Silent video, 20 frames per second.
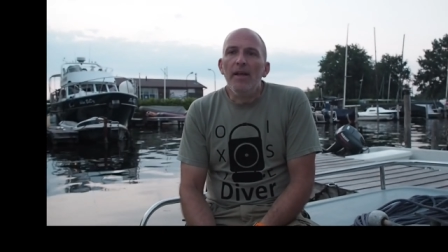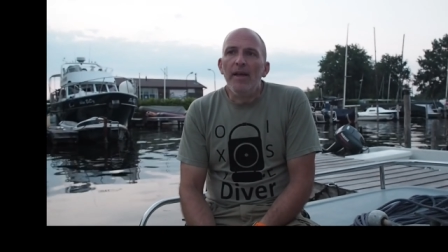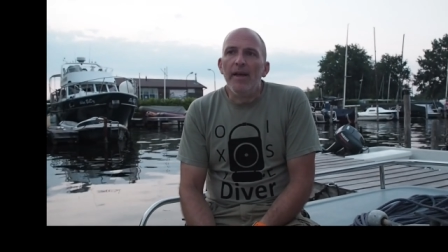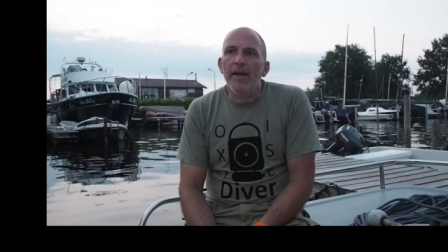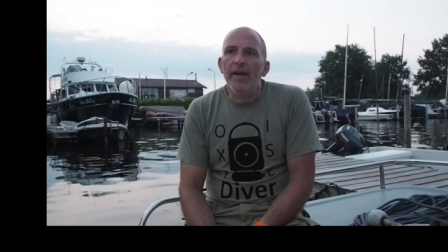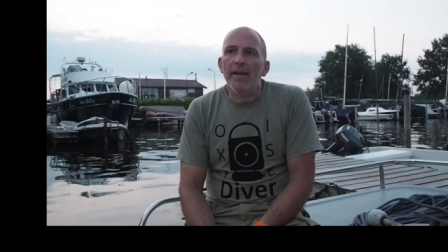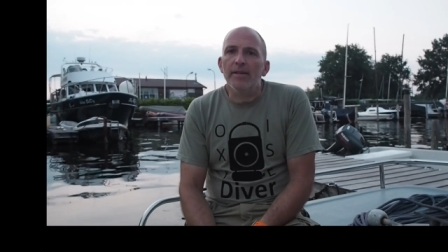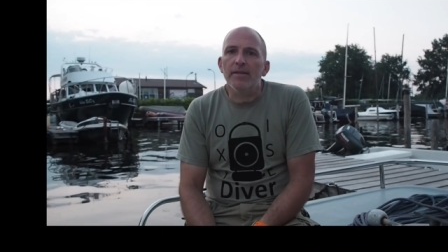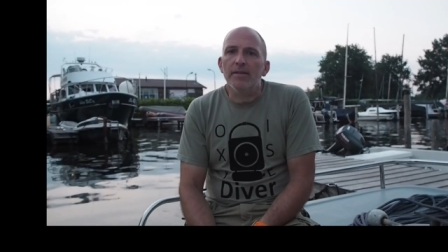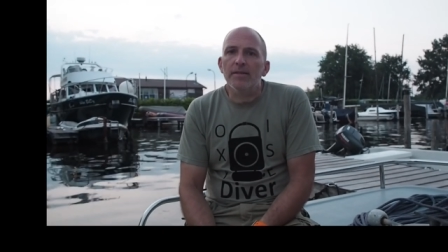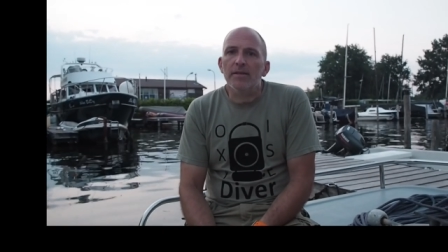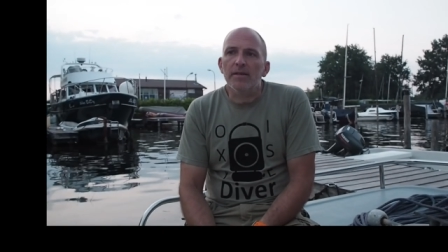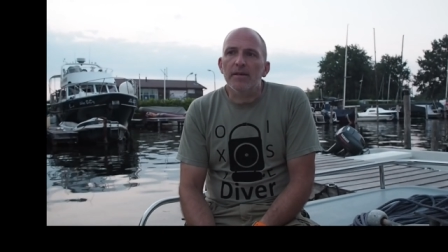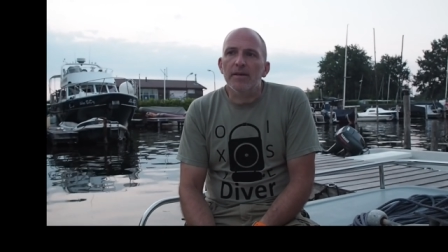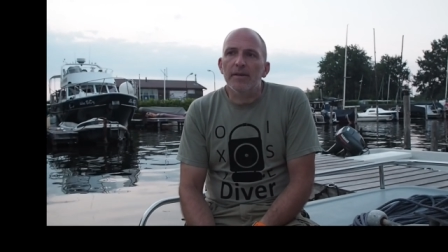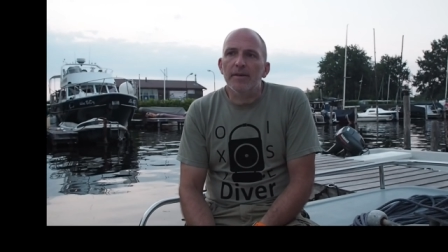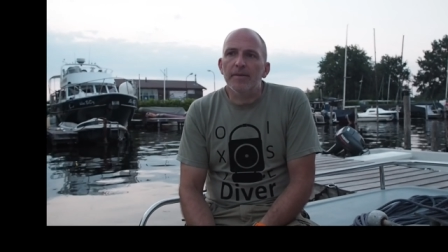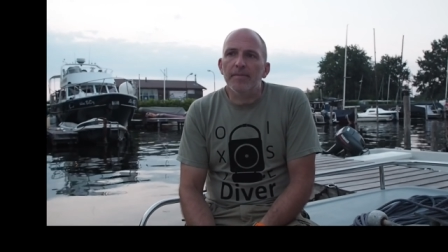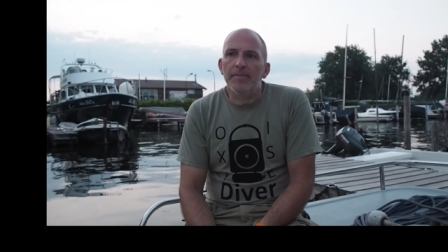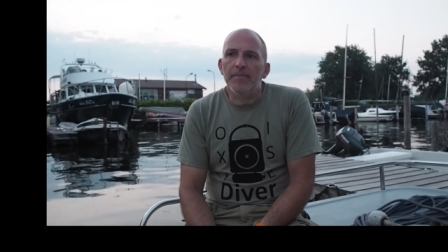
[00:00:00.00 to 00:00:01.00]
and
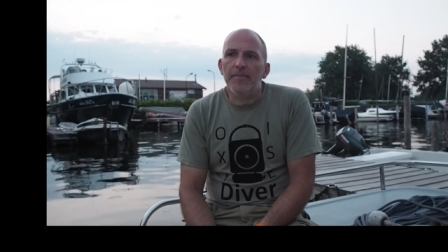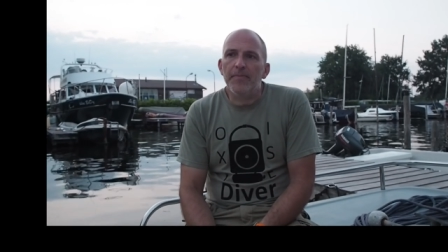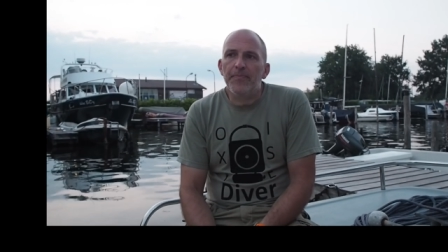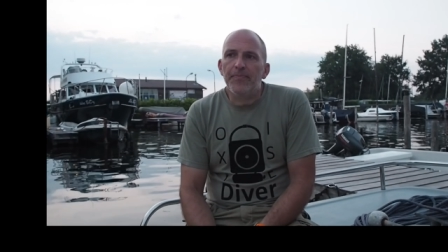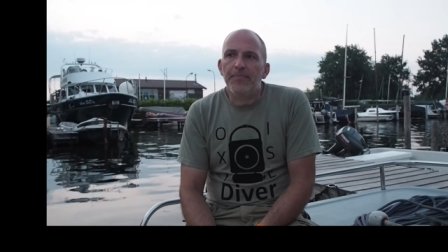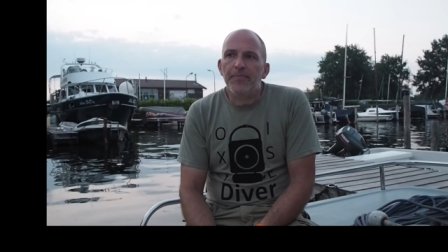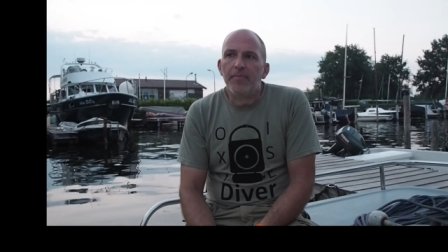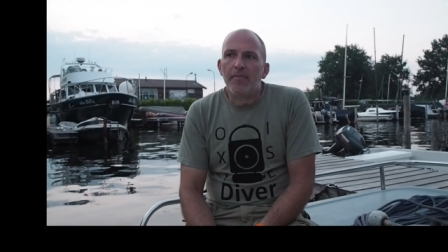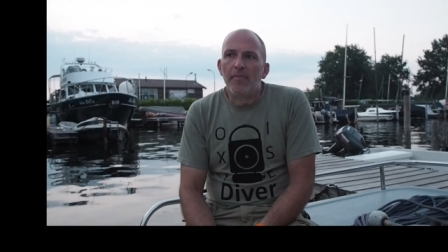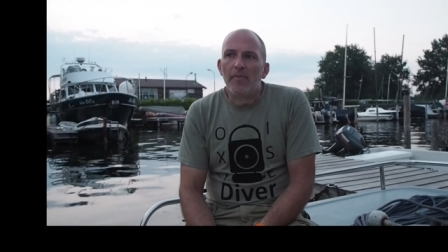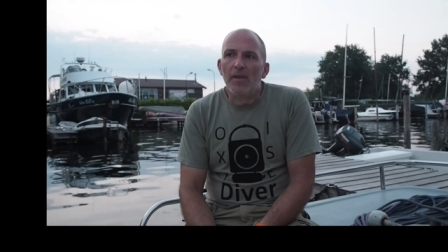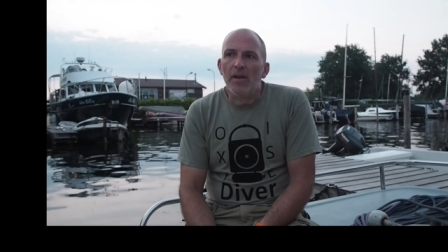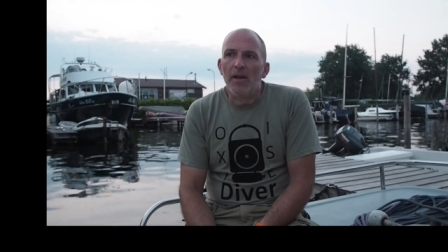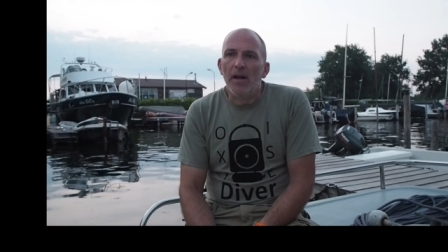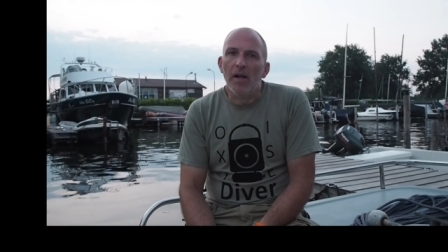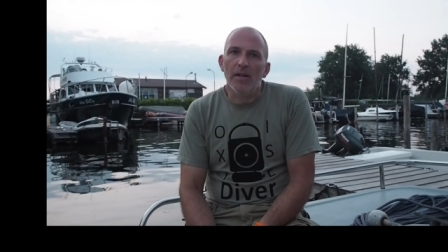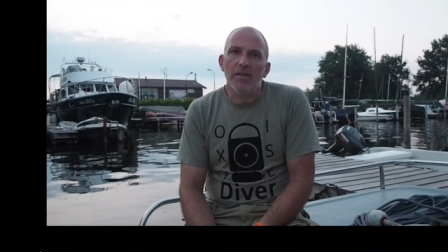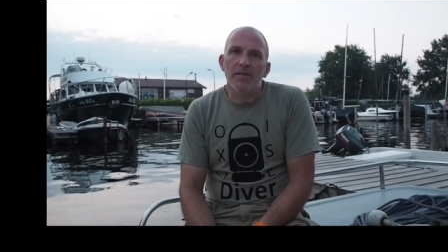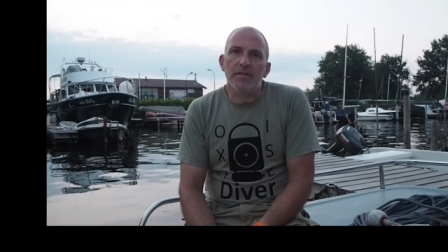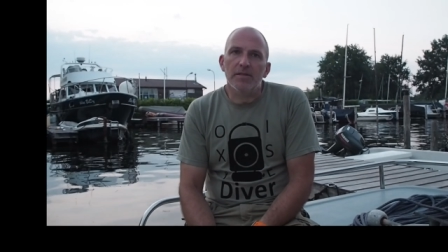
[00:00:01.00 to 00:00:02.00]
um,
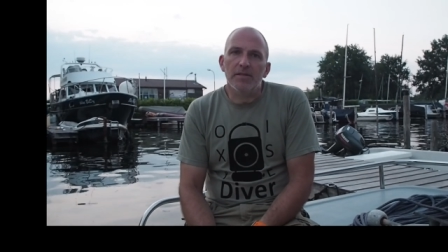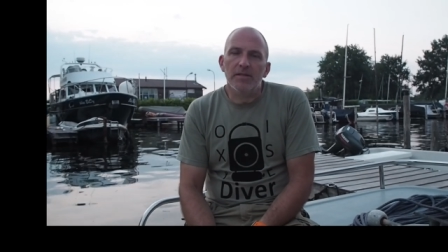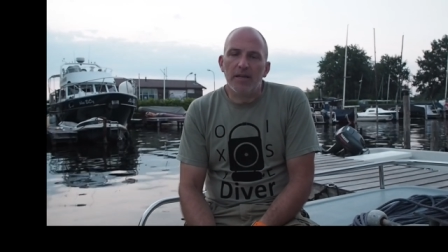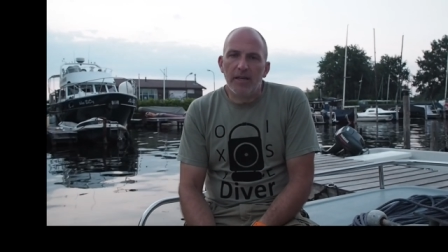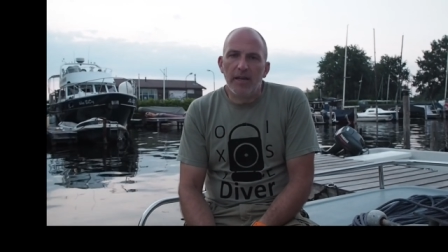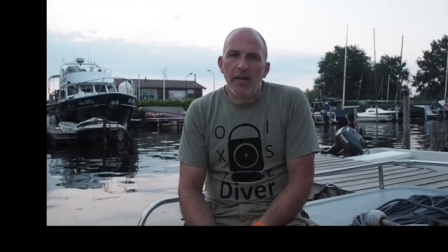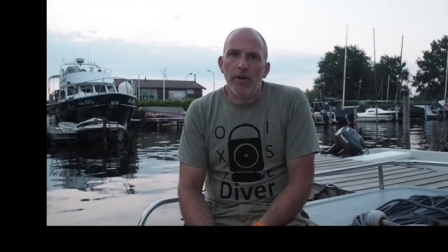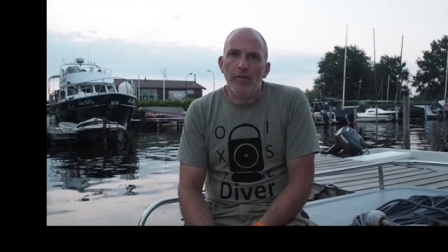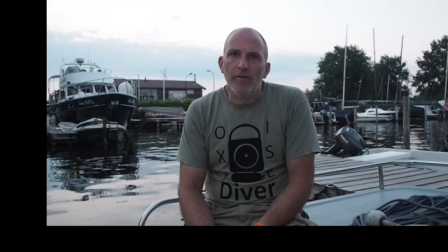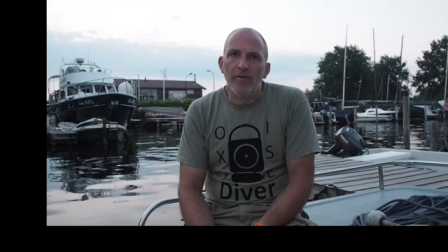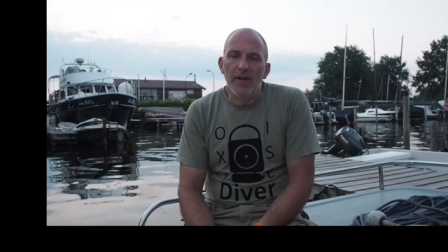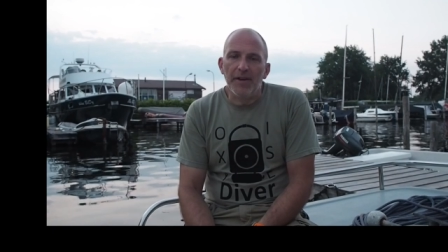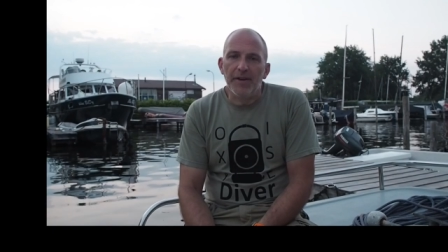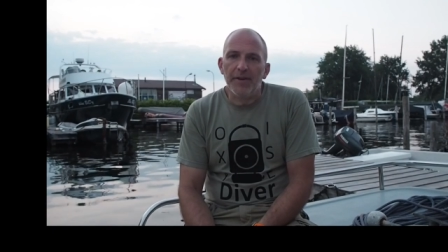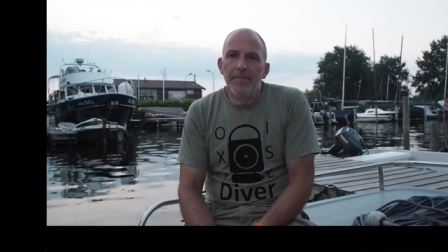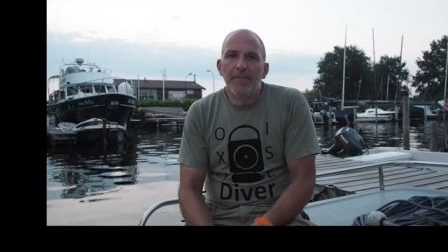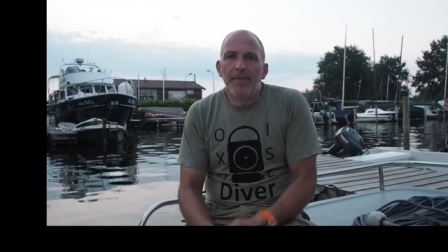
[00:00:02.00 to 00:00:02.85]
I'll take care of that.